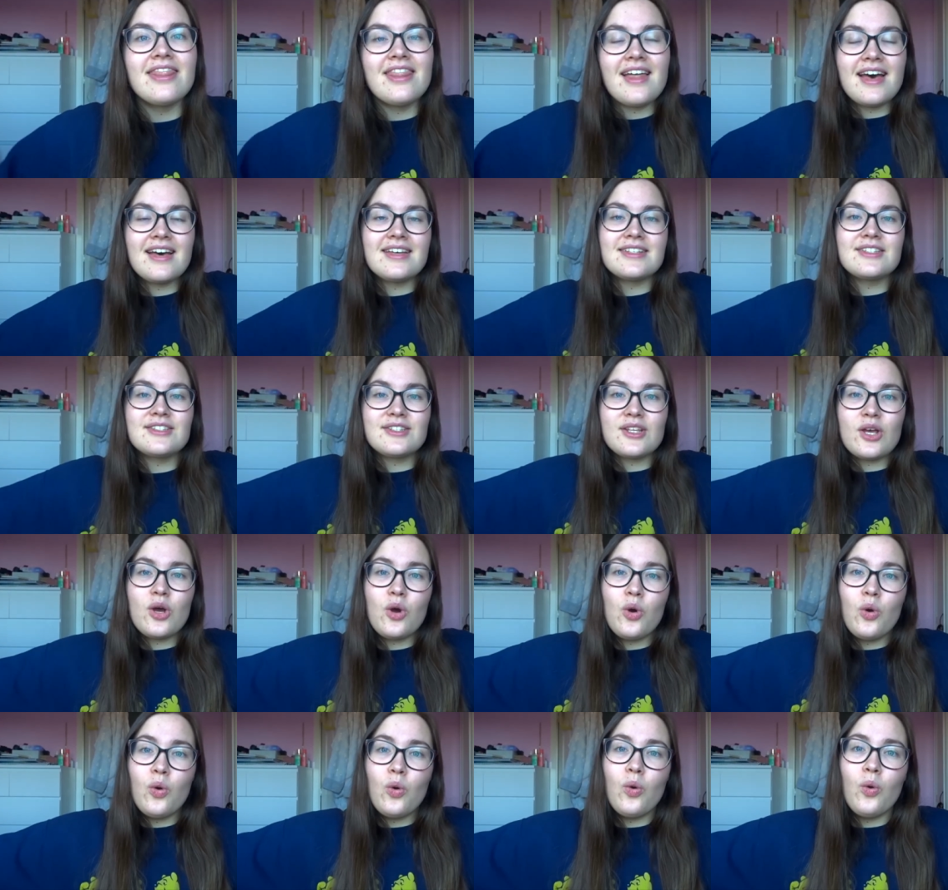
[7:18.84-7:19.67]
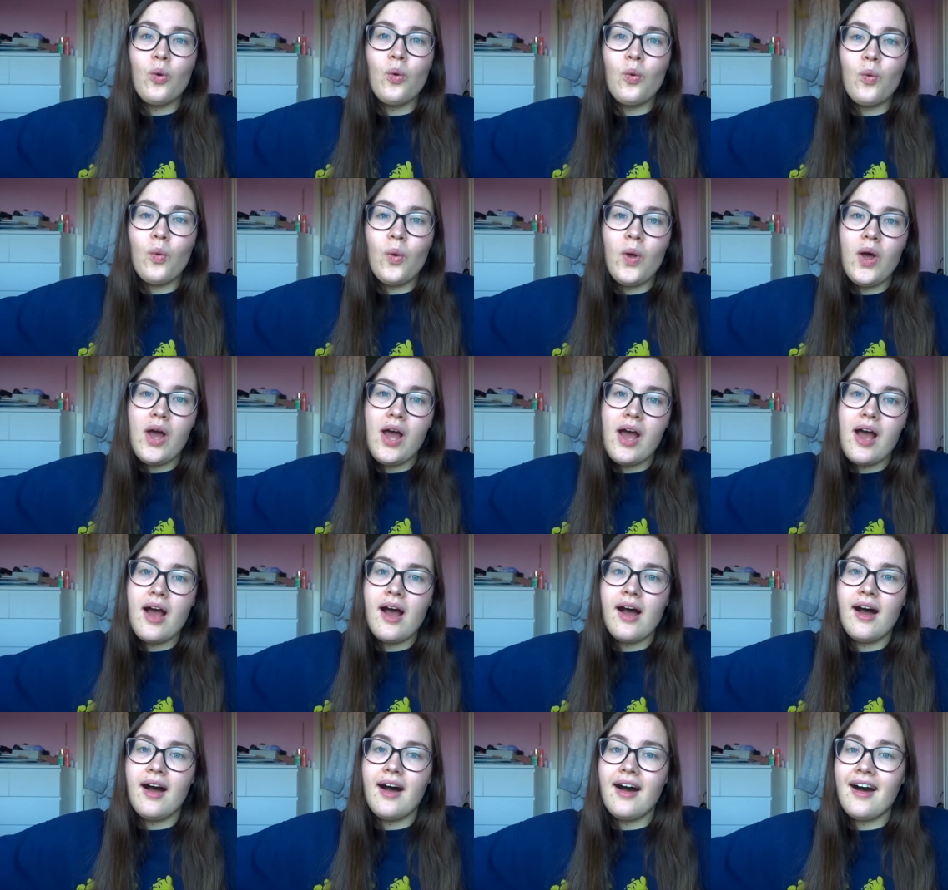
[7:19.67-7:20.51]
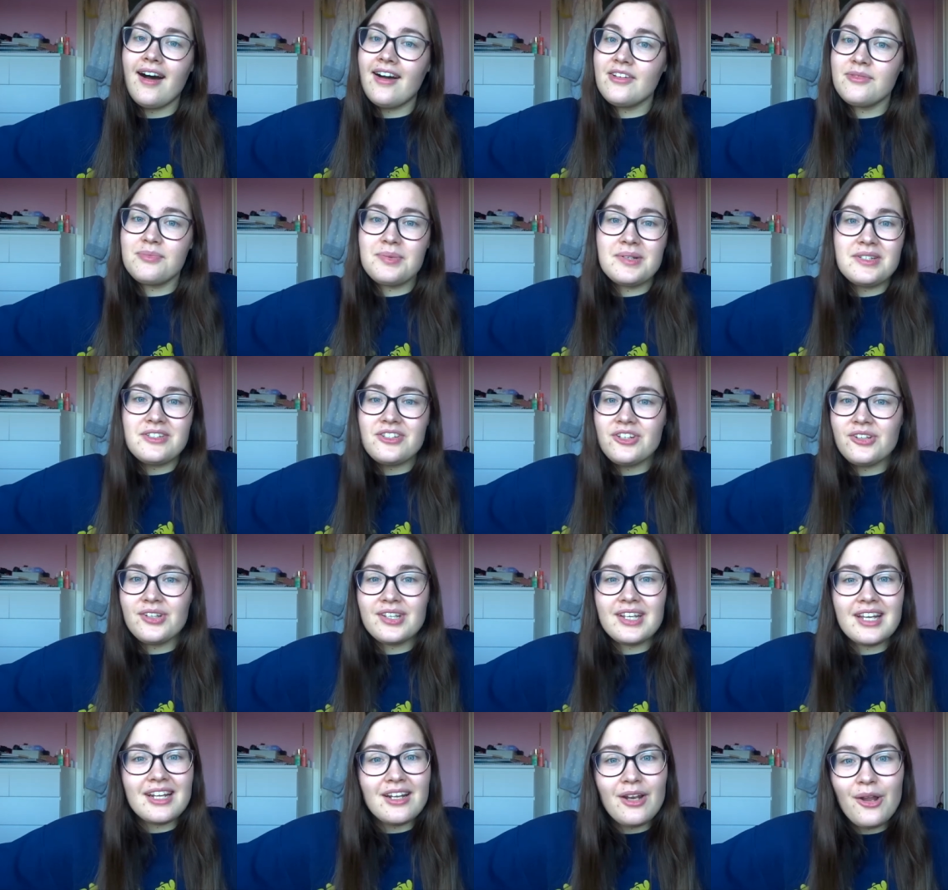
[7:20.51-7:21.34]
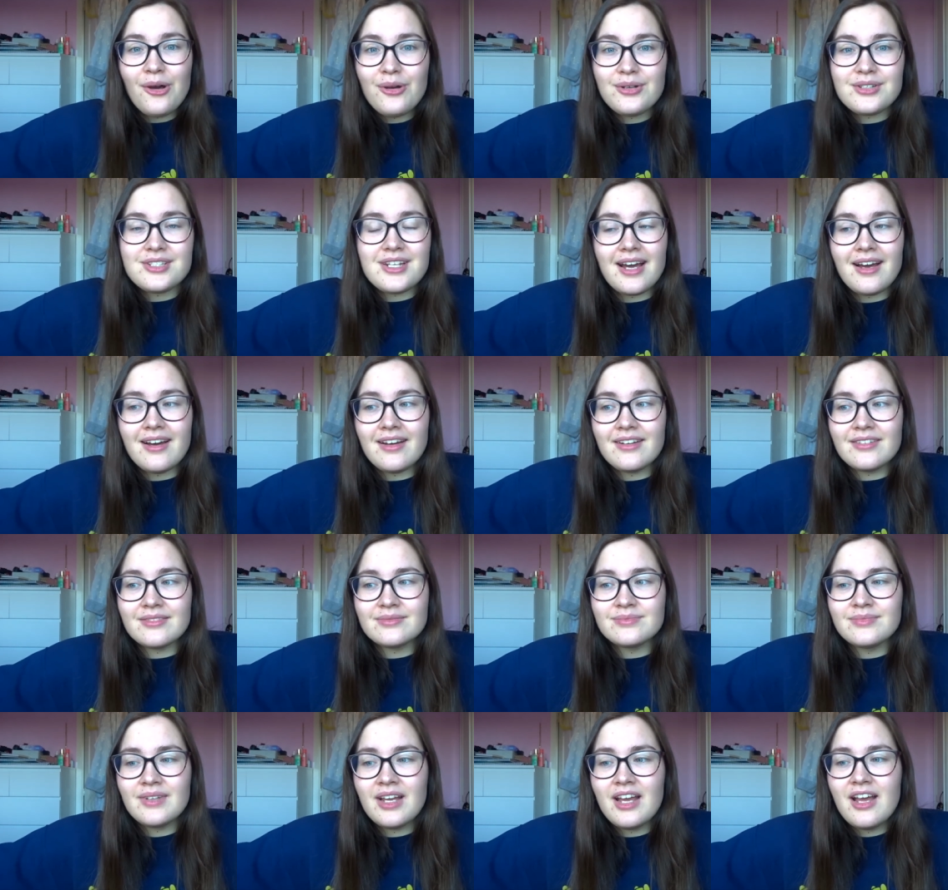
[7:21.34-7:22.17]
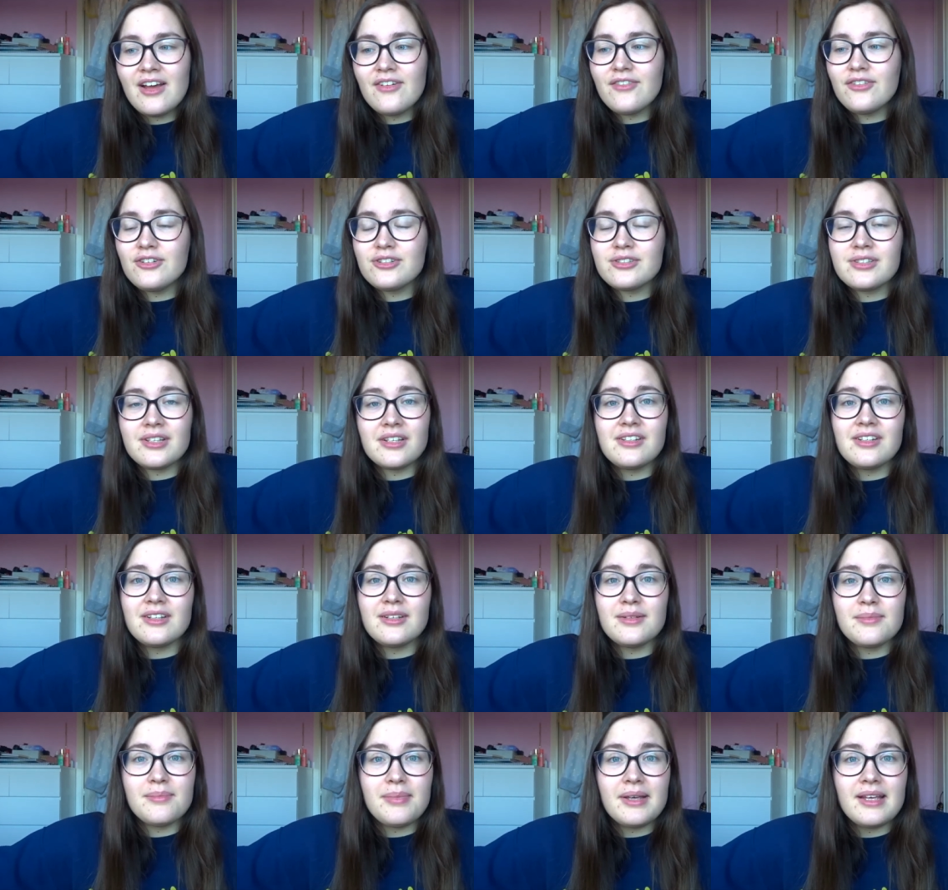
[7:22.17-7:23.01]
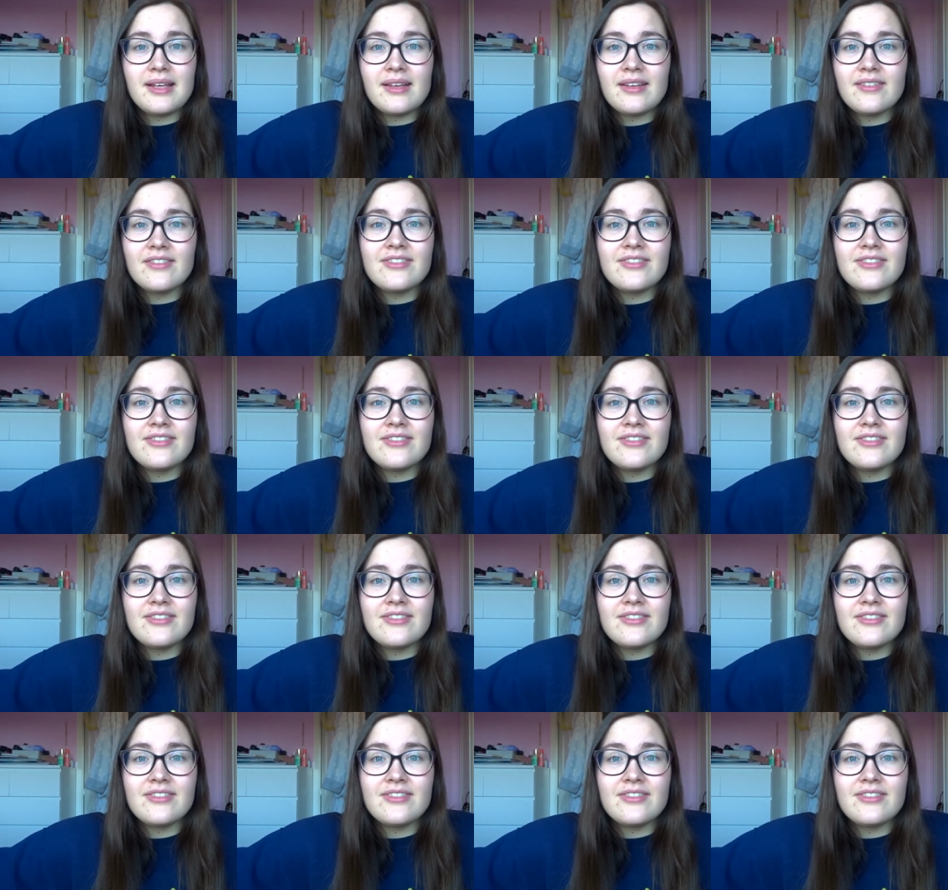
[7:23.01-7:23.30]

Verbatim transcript: that's all I've been doing in lockdown. I've also done a bit of